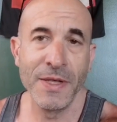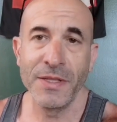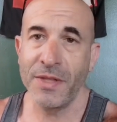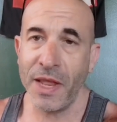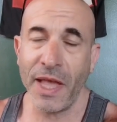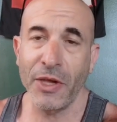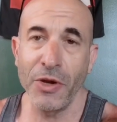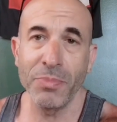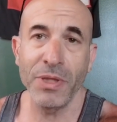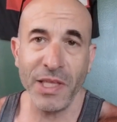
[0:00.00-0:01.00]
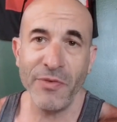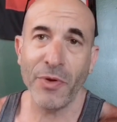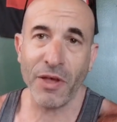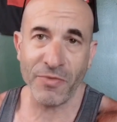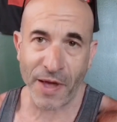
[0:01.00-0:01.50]
Today I couldn't believe what
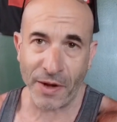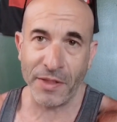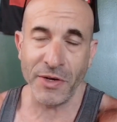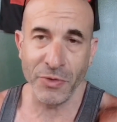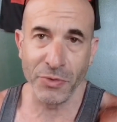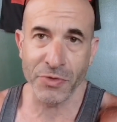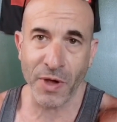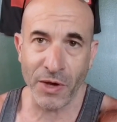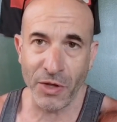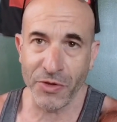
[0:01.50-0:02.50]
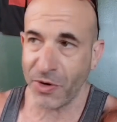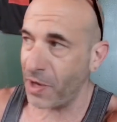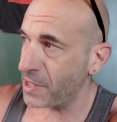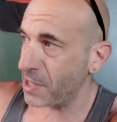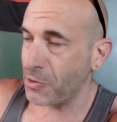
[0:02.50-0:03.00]
I found on the Dualtron Ultra
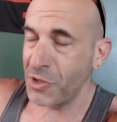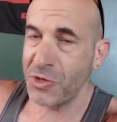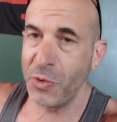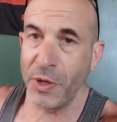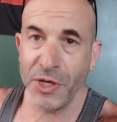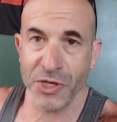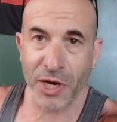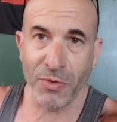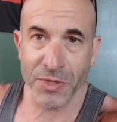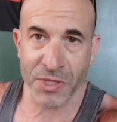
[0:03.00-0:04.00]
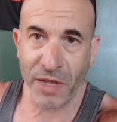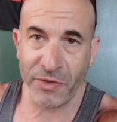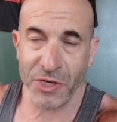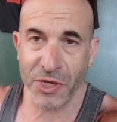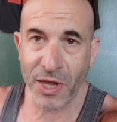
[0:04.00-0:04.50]
as I was just doing a general safety
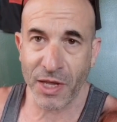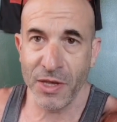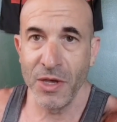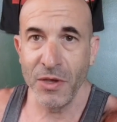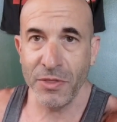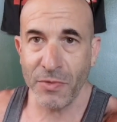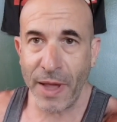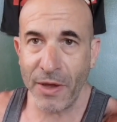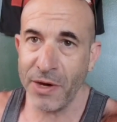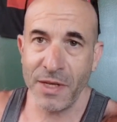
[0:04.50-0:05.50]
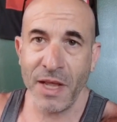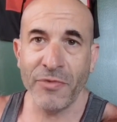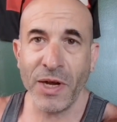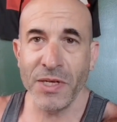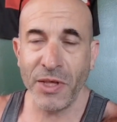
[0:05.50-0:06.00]
check throughout it. And after
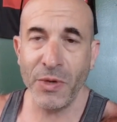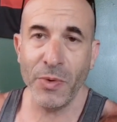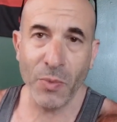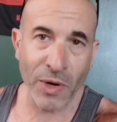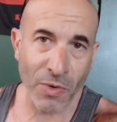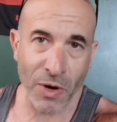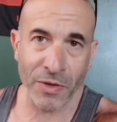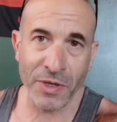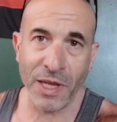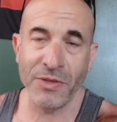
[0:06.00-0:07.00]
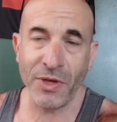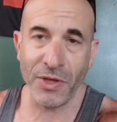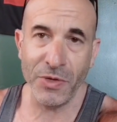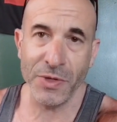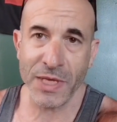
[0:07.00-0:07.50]
I tell you what went wrong with it, I'll tell
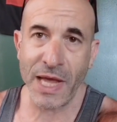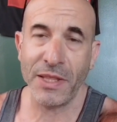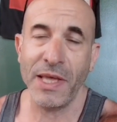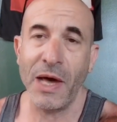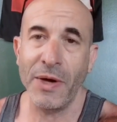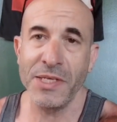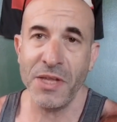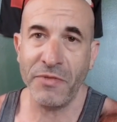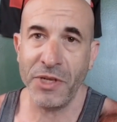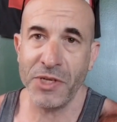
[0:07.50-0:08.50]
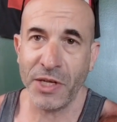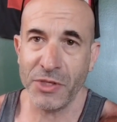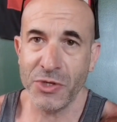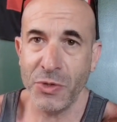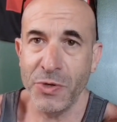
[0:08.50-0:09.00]
you exactly how I safety check the
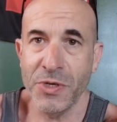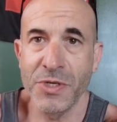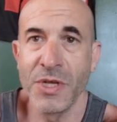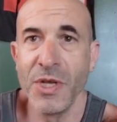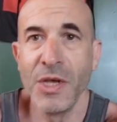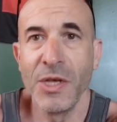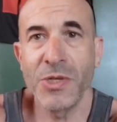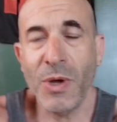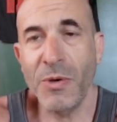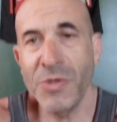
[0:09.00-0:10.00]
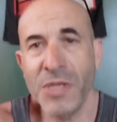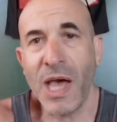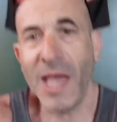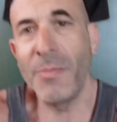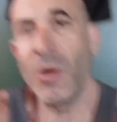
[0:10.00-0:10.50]
scooters. So I was just
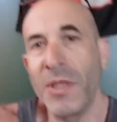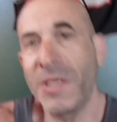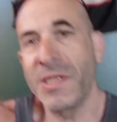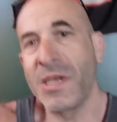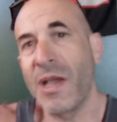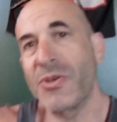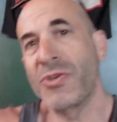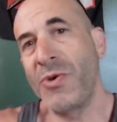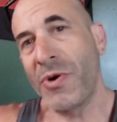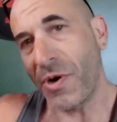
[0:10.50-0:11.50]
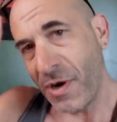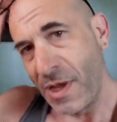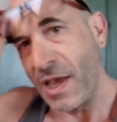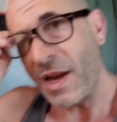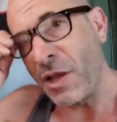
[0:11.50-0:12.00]
eyeballing the entire scooter,
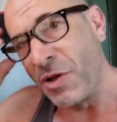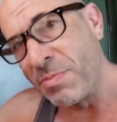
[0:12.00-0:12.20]
and I couldn't